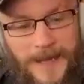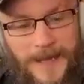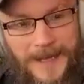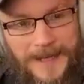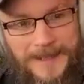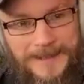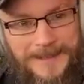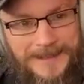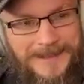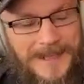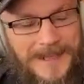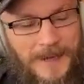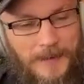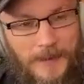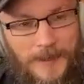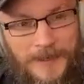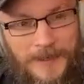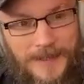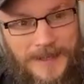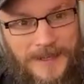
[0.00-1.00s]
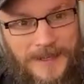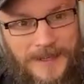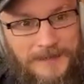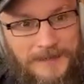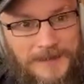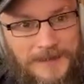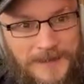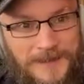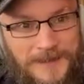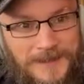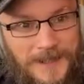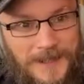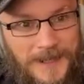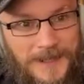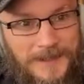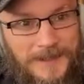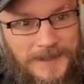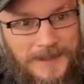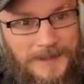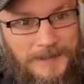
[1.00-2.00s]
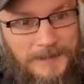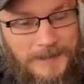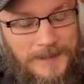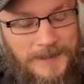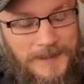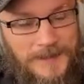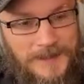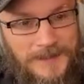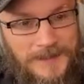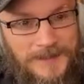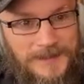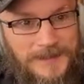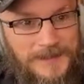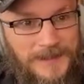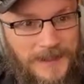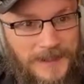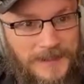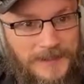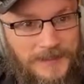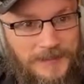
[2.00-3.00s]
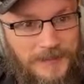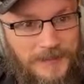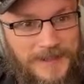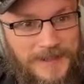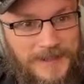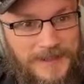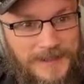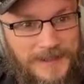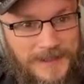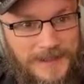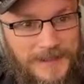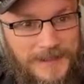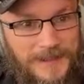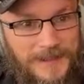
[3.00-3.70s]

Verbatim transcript: and actually, it's now a housing estate, which is kind of strange.